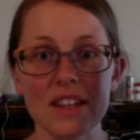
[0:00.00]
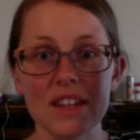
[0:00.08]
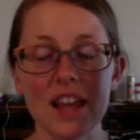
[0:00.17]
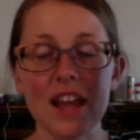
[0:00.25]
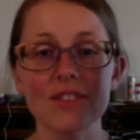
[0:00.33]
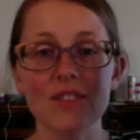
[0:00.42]

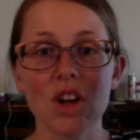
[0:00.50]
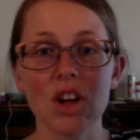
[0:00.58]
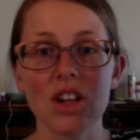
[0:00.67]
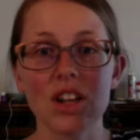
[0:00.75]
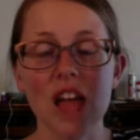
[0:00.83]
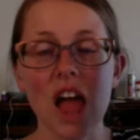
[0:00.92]
last
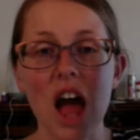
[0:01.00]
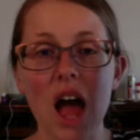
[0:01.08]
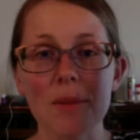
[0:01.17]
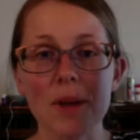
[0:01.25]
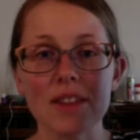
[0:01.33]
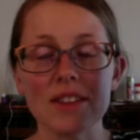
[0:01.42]
fall.
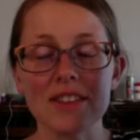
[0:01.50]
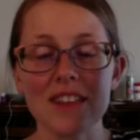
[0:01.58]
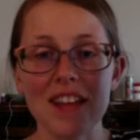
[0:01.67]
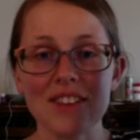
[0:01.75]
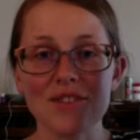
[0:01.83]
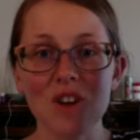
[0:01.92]
I bought this
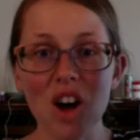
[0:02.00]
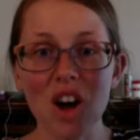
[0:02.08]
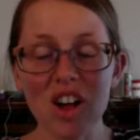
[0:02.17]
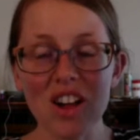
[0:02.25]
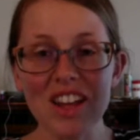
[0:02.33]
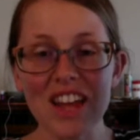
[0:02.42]
last
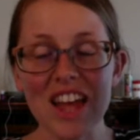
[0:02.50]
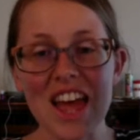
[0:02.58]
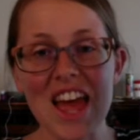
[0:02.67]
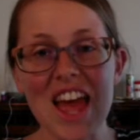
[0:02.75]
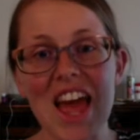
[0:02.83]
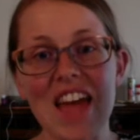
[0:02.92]
fall
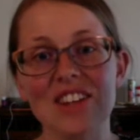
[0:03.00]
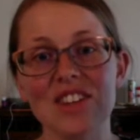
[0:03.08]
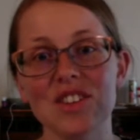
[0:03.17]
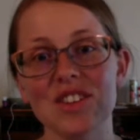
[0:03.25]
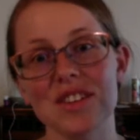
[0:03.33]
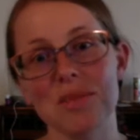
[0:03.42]
and
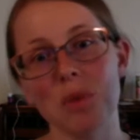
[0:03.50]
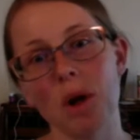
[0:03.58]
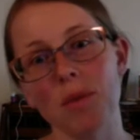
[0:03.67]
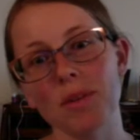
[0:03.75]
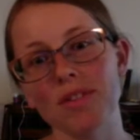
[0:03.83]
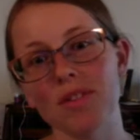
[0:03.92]
used it
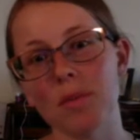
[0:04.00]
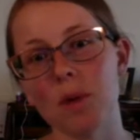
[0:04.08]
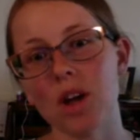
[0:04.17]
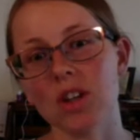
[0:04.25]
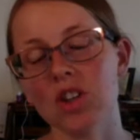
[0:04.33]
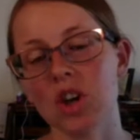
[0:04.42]
probably from
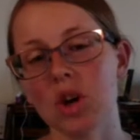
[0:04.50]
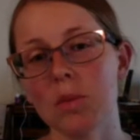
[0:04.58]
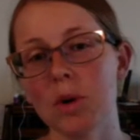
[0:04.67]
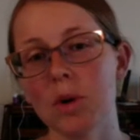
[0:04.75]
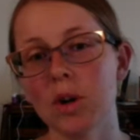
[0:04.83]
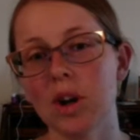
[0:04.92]
October